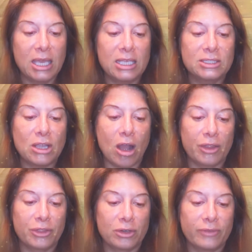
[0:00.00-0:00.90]
He is the
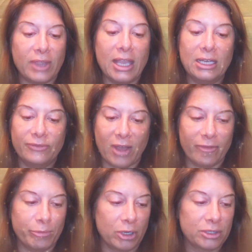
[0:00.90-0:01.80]
author of
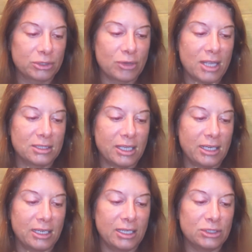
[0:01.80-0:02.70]
85 books
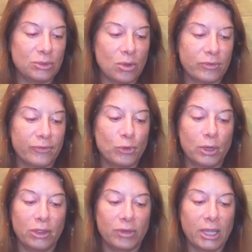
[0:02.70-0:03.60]
translated into over
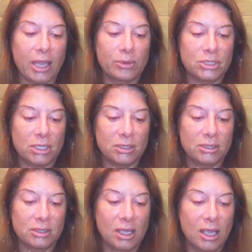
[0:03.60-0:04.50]
43
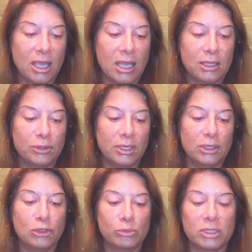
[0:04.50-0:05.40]
languages,
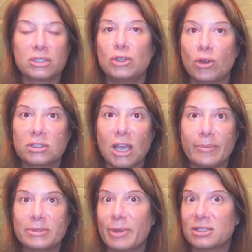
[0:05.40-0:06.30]
including numerous New York
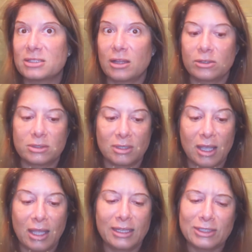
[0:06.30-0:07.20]
Times bestsellers.
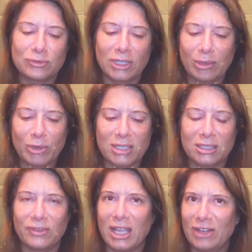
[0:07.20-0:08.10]
That's really
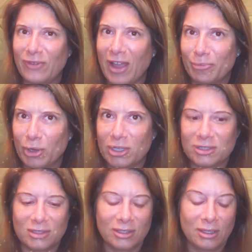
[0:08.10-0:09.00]
impressive, 85
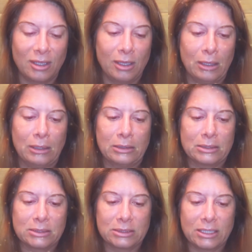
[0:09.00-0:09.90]
books.
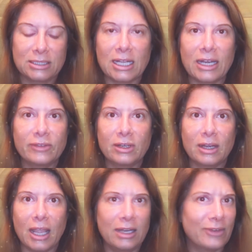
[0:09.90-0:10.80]
He's not
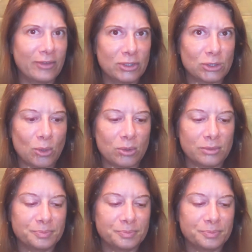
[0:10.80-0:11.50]
even 85 years old.